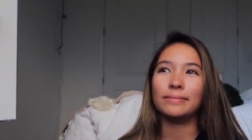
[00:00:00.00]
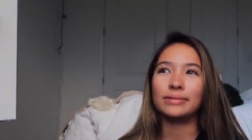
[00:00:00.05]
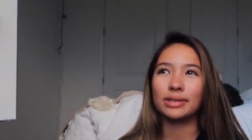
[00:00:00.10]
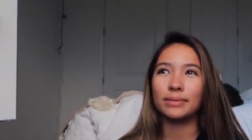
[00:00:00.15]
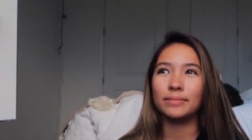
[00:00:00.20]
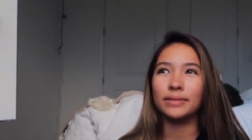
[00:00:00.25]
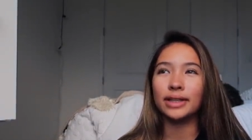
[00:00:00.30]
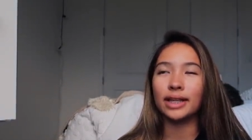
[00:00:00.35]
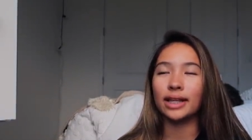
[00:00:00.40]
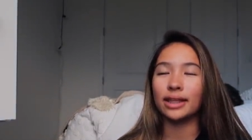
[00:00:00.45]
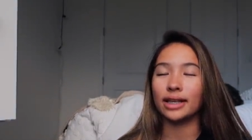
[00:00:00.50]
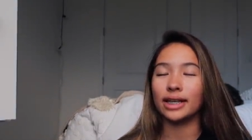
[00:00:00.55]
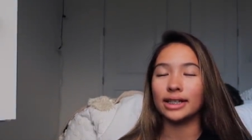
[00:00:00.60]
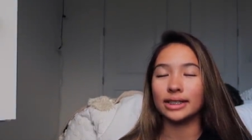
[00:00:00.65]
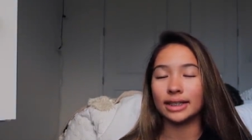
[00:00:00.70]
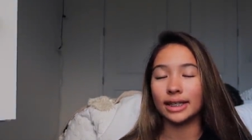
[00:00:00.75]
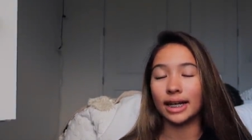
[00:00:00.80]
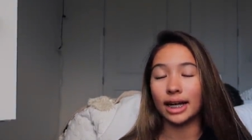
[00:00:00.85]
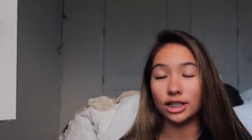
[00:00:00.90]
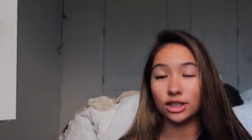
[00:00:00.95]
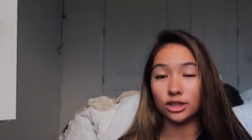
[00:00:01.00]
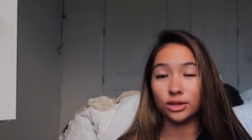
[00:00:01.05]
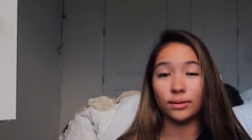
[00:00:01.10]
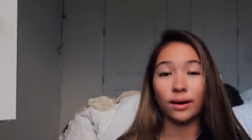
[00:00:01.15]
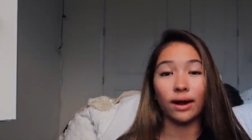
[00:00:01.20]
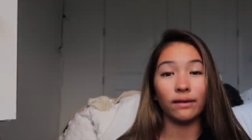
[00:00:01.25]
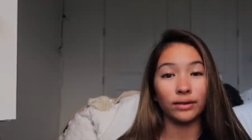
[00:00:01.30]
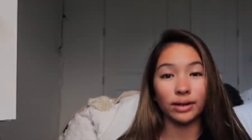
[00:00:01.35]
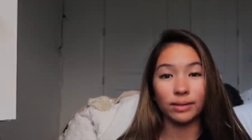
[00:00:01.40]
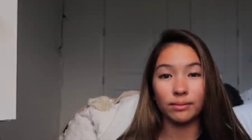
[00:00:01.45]
Some of the things that I do
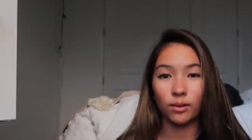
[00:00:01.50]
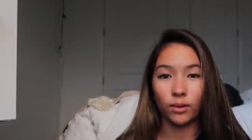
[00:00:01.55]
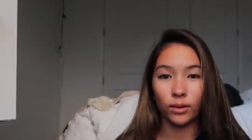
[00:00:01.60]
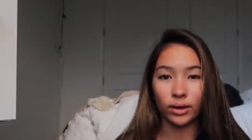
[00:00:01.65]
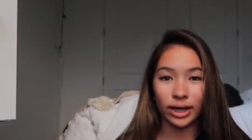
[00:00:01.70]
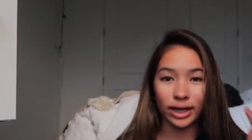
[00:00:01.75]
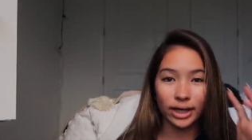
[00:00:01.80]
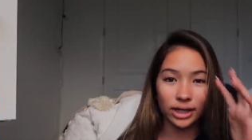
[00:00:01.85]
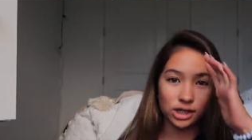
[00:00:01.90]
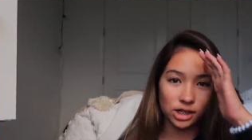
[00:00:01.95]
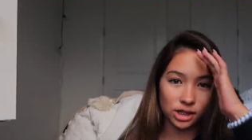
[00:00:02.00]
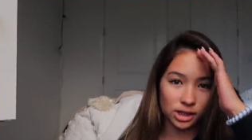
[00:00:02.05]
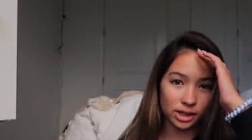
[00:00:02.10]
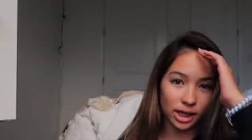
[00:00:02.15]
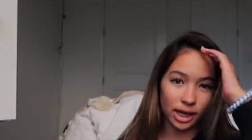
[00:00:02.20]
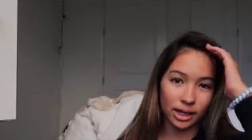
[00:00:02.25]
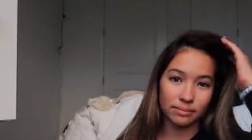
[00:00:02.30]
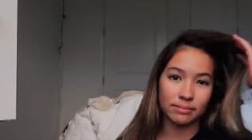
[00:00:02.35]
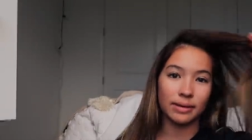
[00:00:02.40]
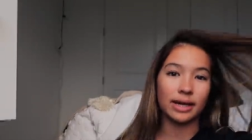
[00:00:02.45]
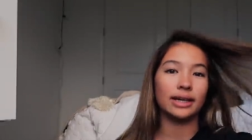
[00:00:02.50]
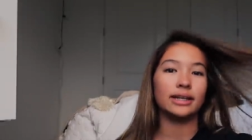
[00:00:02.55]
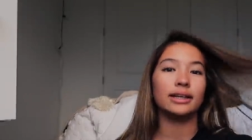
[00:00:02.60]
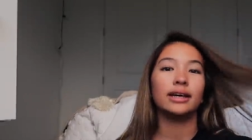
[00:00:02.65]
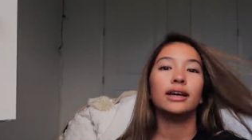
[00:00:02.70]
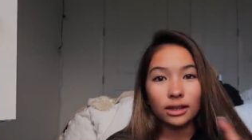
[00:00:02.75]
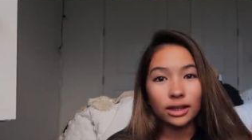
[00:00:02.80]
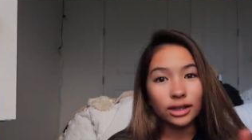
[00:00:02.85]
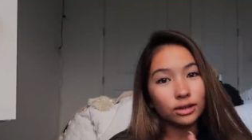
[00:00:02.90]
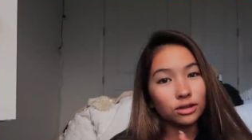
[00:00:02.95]
every morning, just like
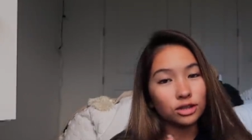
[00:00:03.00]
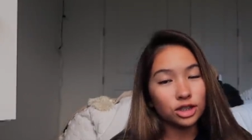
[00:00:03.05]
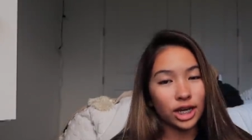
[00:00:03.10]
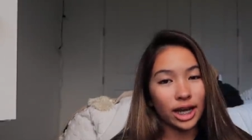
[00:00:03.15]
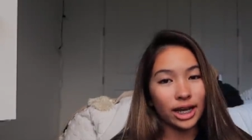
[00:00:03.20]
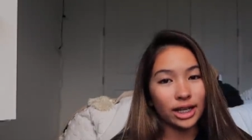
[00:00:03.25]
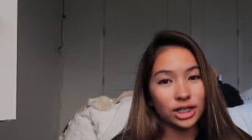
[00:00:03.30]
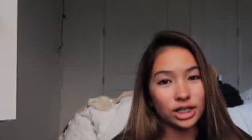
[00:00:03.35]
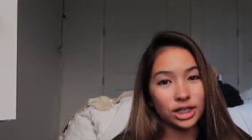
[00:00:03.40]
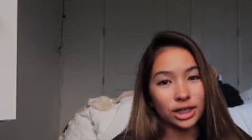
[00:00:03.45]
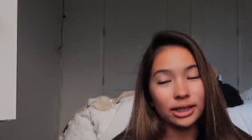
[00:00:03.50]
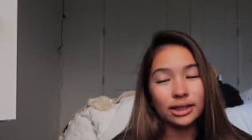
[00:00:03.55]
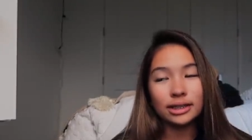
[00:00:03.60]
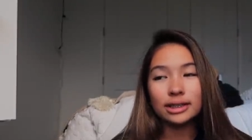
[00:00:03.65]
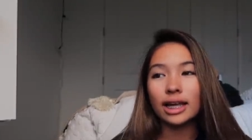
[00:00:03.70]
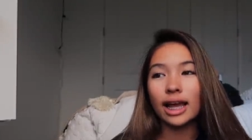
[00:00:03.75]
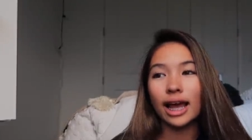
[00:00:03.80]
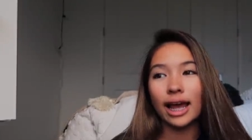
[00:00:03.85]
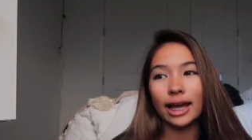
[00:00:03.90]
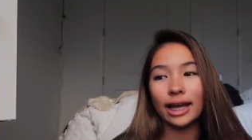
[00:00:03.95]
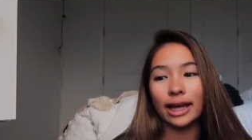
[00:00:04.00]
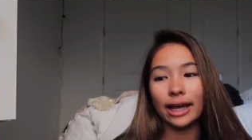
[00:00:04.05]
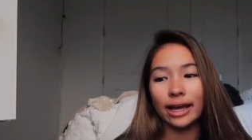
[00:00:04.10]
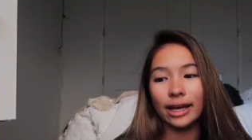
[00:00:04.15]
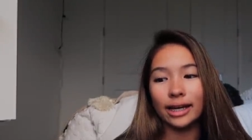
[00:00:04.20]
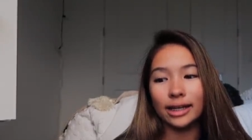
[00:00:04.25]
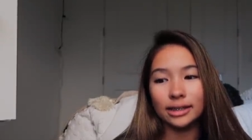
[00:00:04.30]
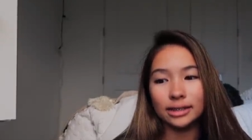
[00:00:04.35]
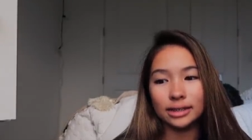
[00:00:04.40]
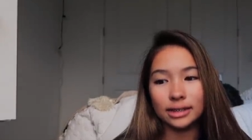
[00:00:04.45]
make little changes,
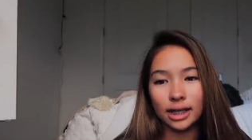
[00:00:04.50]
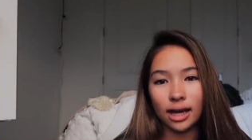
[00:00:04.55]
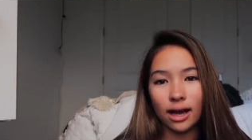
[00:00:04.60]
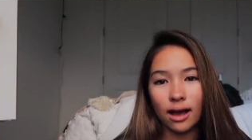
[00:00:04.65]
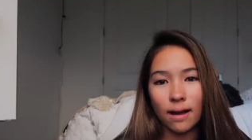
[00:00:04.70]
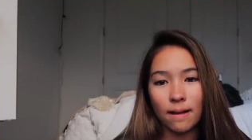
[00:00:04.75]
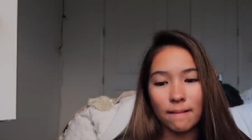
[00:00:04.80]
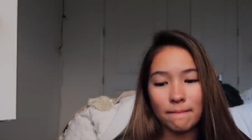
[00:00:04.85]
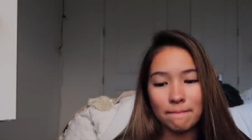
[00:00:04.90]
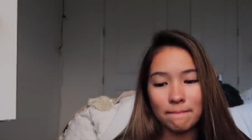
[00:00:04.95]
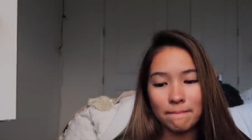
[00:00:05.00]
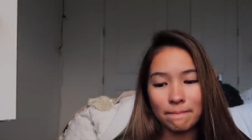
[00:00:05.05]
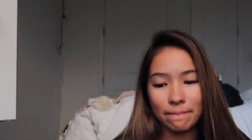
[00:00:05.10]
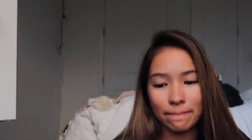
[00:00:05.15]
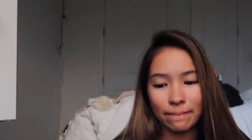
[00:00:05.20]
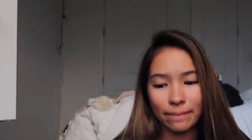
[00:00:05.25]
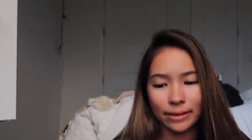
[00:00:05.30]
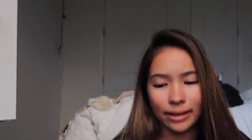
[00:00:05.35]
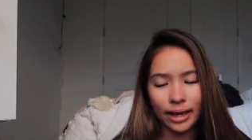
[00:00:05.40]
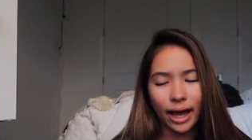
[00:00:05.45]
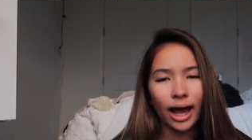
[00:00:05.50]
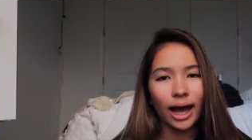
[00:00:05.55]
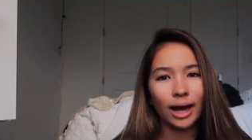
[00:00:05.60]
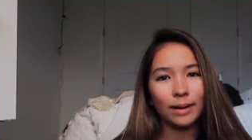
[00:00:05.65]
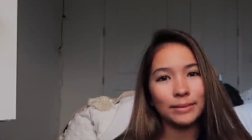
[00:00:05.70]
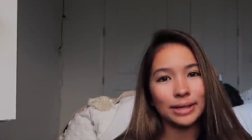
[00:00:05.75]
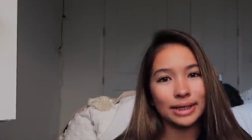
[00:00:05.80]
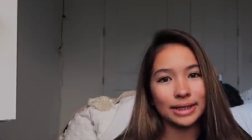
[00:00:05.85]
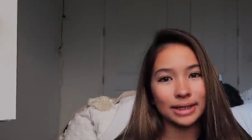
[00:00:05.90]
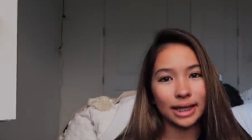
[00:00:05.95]
and yeah,
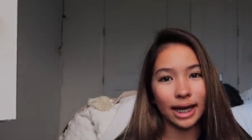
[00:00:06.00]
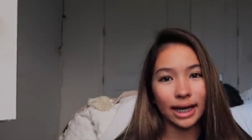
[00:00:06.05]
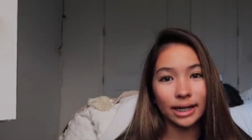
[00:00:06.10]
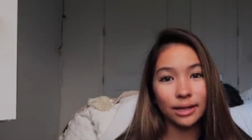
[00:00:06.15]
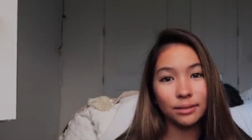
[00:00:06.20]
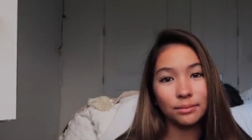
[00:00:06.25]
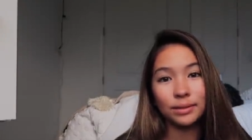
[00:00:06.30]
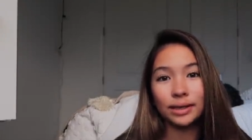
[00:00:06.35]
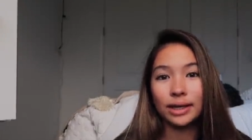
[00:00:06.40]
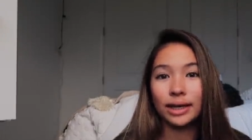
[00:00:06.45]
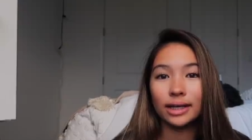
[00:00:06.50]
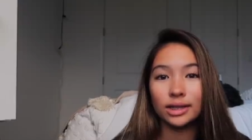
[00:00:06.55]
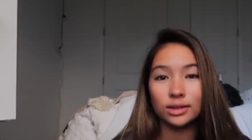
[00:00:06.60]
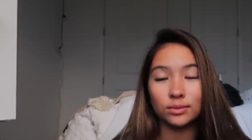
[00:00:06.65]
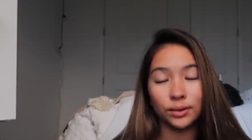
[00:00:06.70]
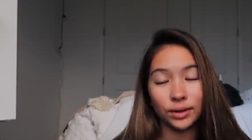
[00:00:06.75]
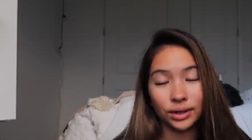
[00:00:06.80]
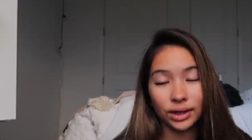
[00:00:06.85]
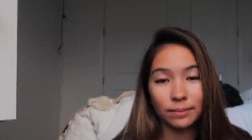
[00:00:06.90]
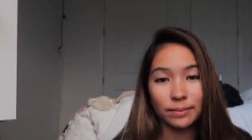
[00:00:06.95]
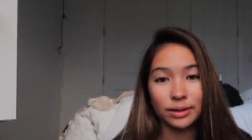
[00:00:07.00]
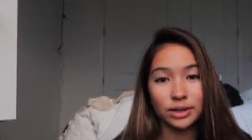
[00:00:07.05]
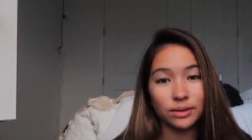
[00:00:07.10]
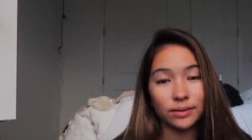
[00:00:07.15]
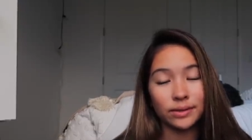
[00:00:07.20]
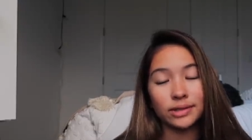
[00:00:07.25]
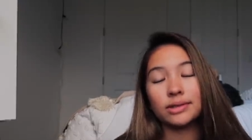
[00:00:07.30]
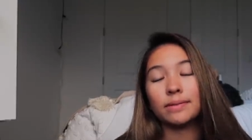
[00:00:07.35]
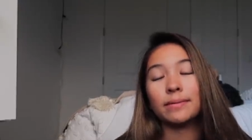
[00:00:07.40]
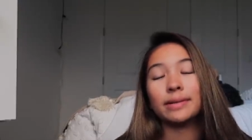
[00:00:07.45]
I'm excited because we're gonna be
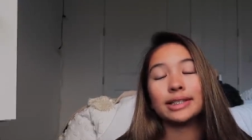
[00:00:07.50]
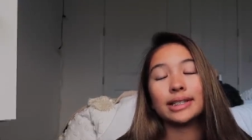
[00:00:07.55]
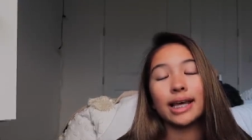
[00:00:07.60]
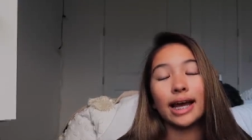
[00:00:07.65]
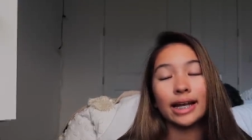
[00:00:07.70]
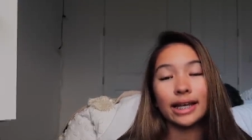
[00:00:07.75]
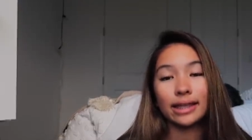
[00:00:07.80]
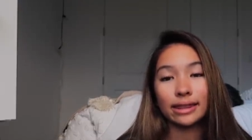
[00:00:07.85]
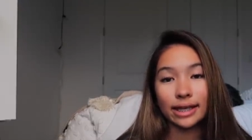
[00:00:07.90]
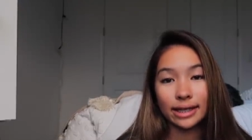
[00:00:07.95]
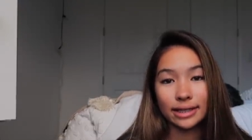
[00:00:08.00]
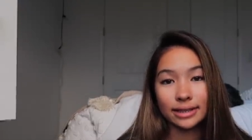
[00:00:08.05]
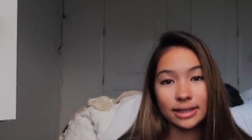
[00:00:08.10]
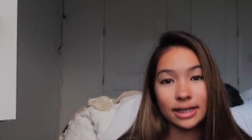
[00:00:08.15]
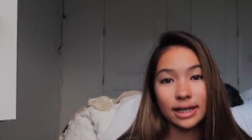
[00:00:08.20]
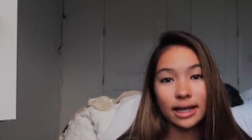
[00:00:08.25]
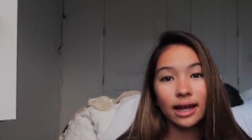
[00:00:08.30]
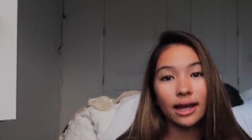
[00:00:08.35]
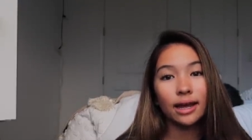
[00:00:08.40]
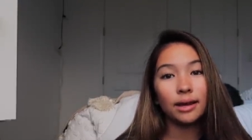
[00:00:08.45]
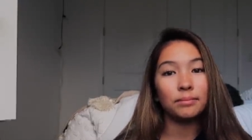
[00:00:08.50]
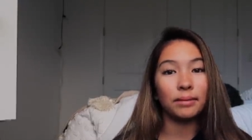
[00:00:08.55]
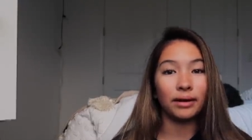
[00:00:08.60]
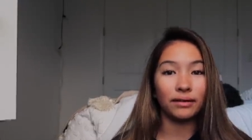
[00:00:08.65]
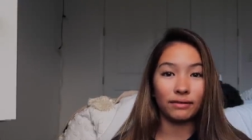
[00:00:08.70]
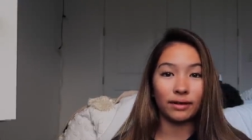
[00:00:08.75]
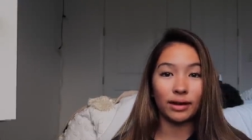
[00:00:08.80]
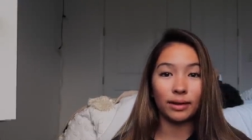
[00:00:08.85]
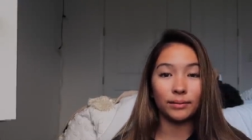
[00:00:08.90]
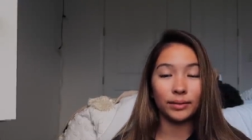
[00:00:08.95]
doing some exciting things today, my
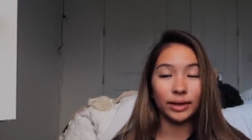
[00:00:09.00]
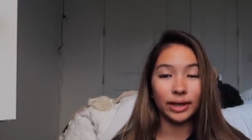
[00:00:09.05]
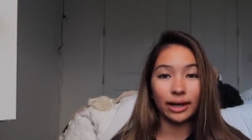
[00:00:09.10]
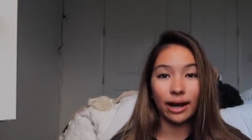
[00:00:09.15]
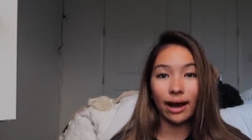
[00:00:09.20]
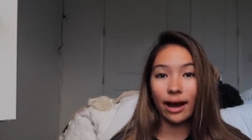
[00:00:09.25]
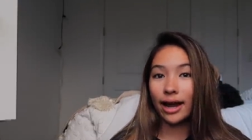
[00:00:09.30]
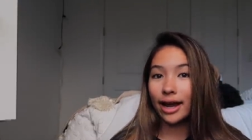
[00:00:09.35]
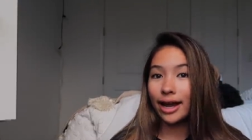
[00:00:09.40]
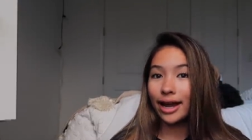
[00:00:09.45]
family and